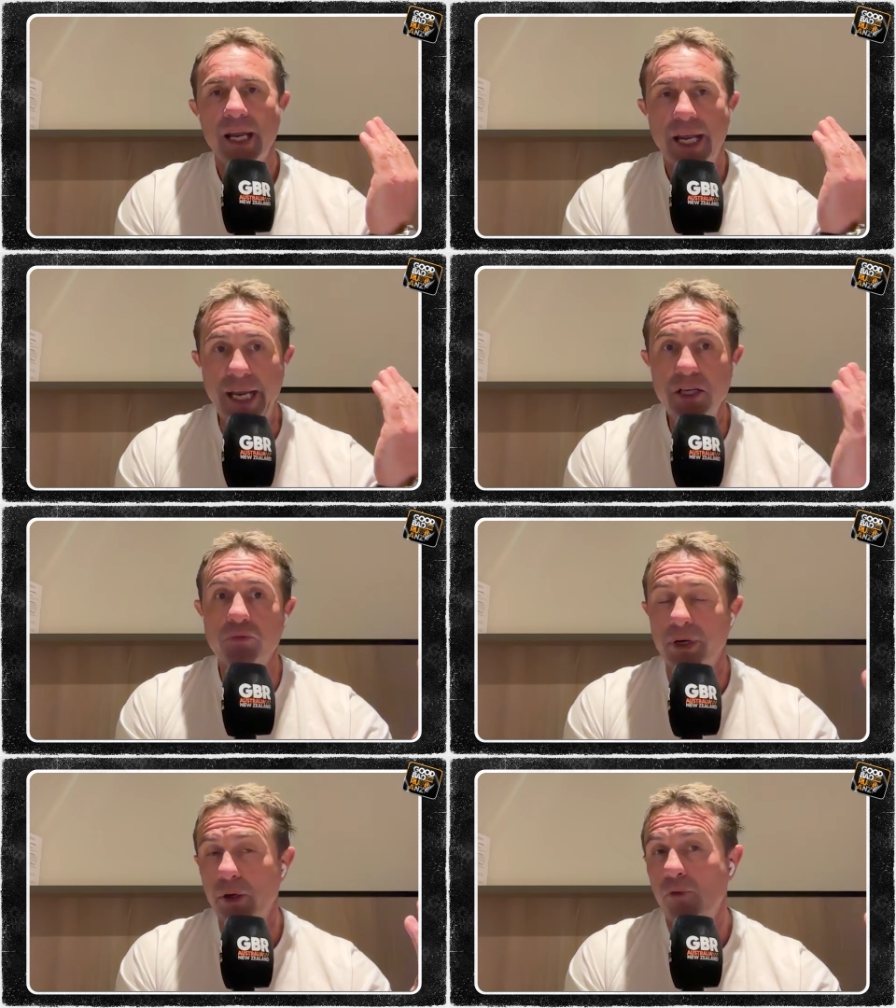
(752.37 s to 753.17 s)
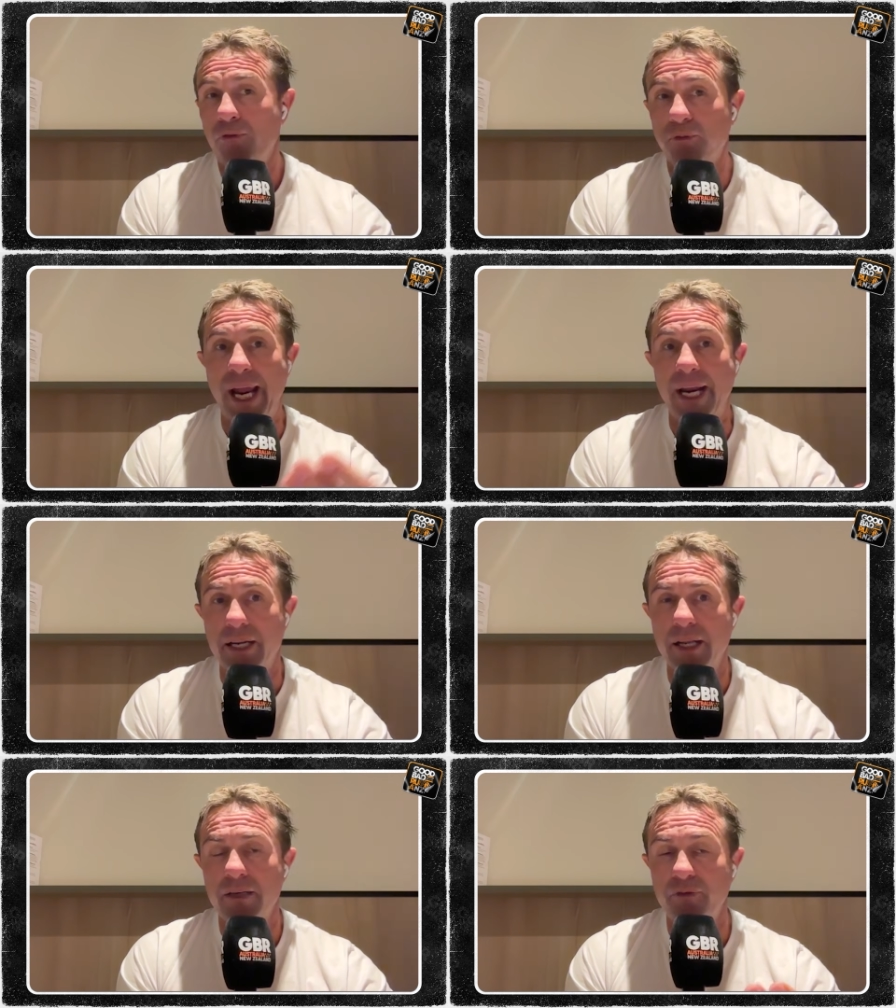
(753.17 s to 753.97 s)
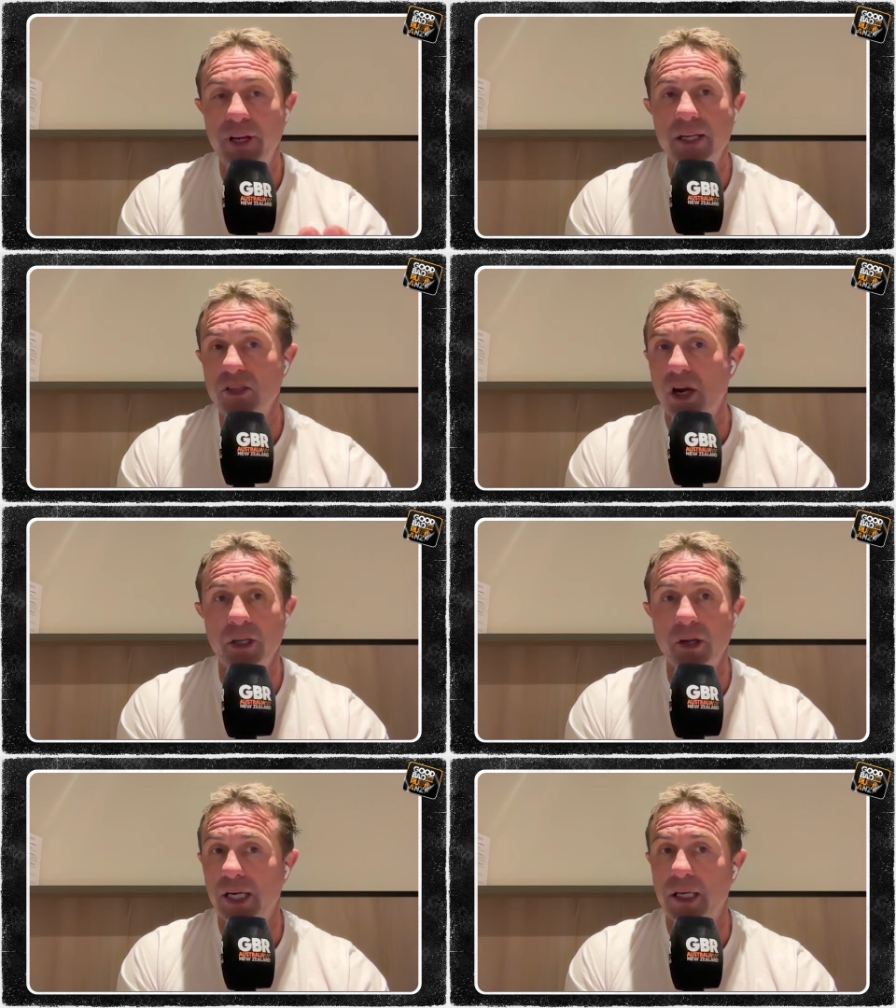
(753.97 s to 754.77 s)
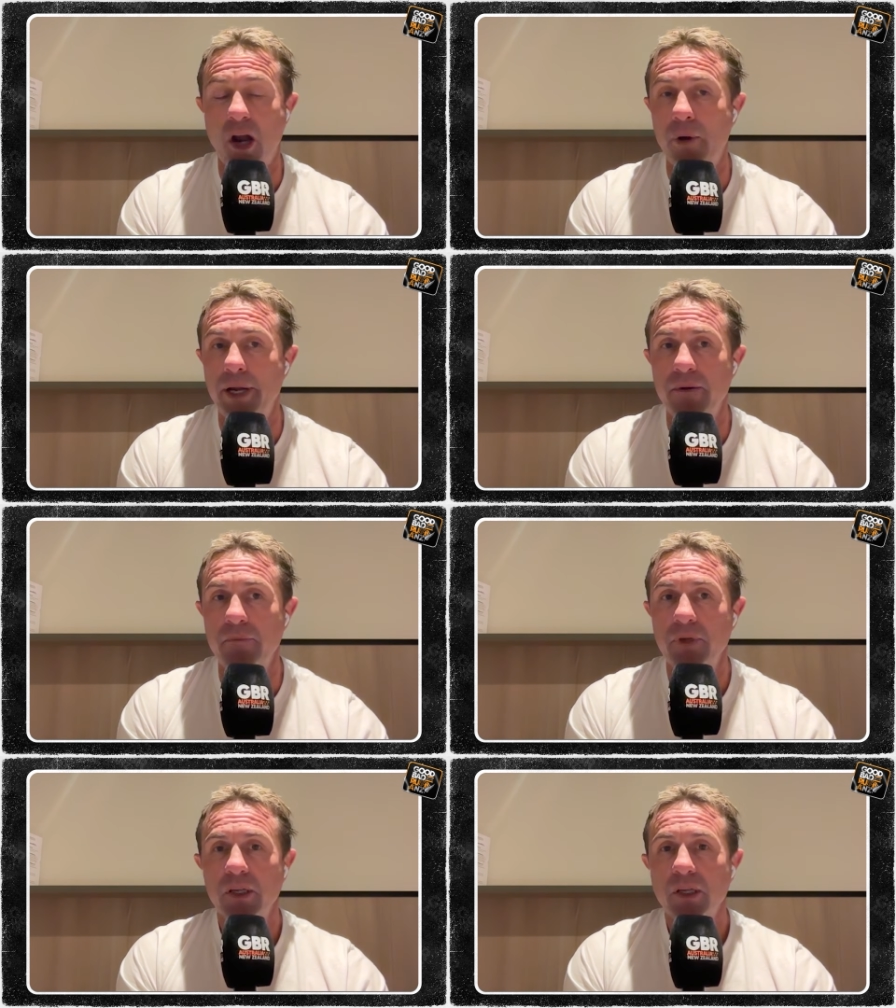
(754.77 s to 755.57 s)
he's real flat, and the defender's either got to go at him